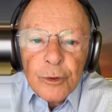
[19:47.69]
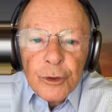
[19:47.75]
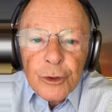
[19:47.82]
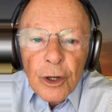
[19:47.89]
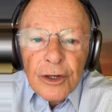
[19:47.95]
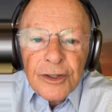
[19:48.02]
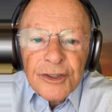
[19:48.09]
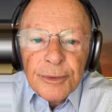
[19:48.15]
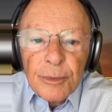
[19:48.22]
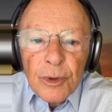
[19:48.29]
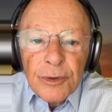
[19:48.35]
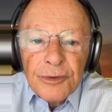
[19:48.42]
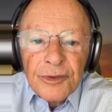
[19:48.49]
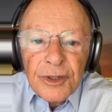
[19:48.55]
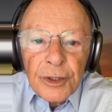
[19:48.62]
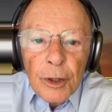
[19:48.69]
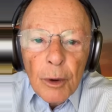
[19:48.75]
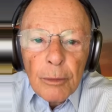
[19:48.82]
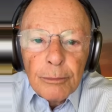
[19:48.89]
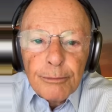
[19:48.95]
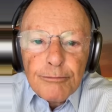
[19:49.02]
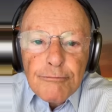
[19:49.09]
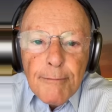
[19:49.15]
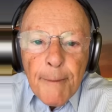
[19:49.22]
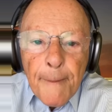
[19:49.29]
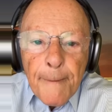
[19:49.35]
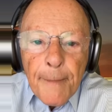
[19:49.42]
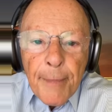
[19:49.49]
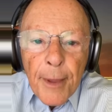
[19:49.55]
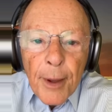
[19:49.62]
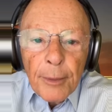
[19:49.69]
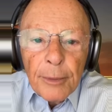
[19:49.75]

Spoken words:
Only her lips moved,